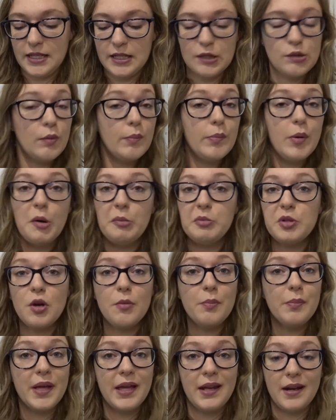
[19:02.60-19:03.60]
this one popped
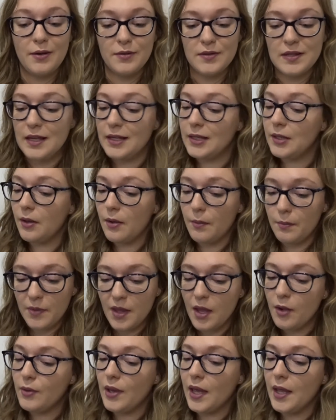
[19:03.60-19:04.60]
up, and I was like,
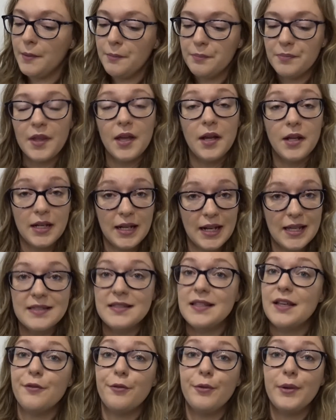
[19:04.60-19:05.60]
okay, let's
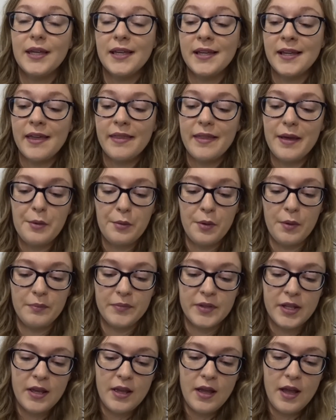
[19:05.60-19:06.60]
see if we can get that
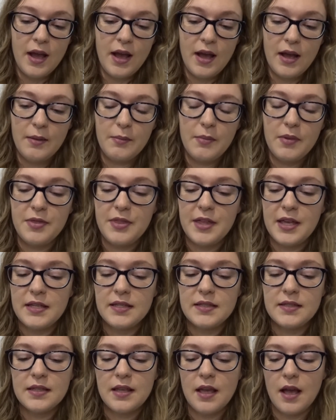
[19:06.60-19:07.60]
one.
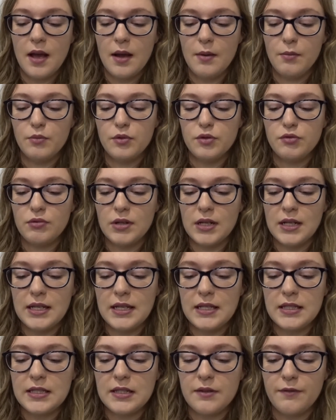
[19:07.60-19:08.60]
This was
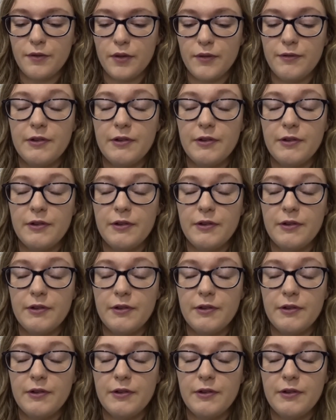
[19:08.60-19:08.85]
released for the